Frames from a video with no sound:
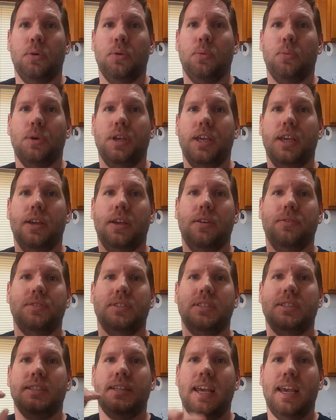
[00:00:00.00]
we've
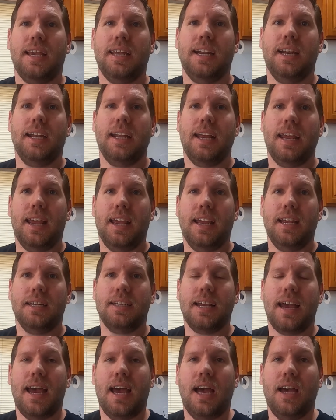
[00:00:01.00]
taken it in
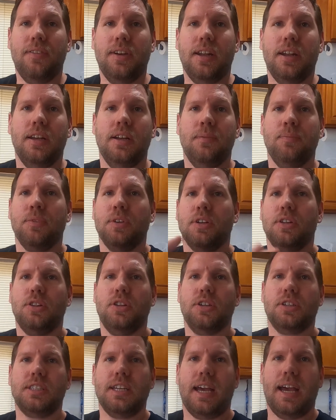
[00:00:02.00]
to have it
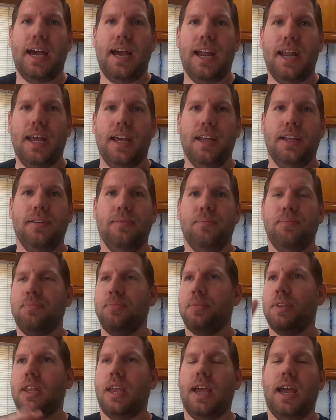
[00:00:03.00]
looked at and
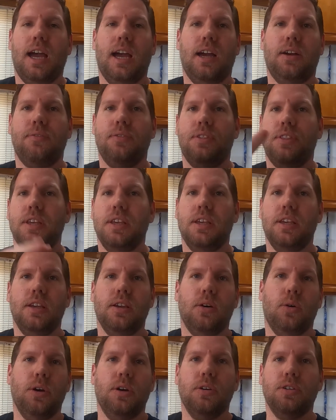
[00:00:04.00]
have the
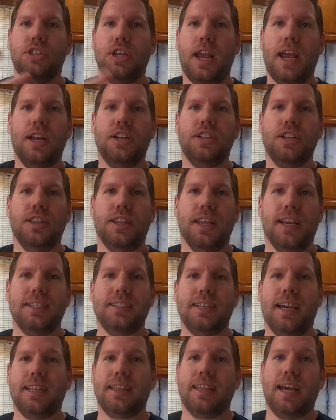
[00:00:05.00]
oil change and things
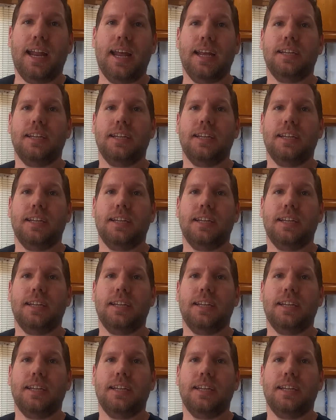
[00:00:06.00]
like that.